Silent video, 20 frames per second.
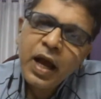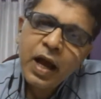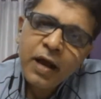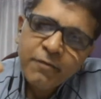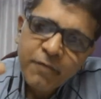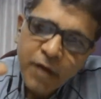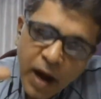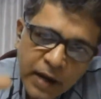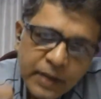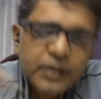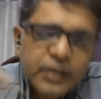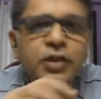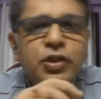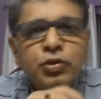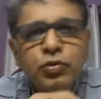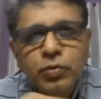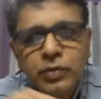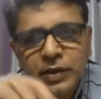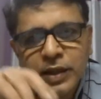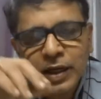have
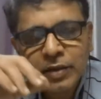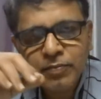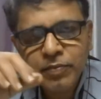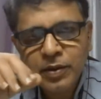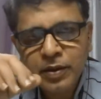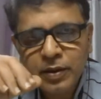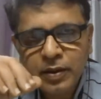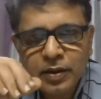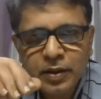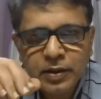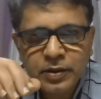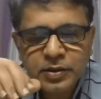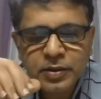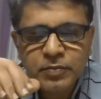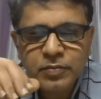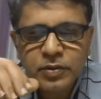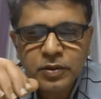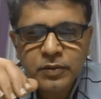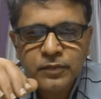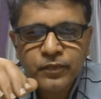understood that particular
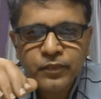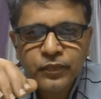subject.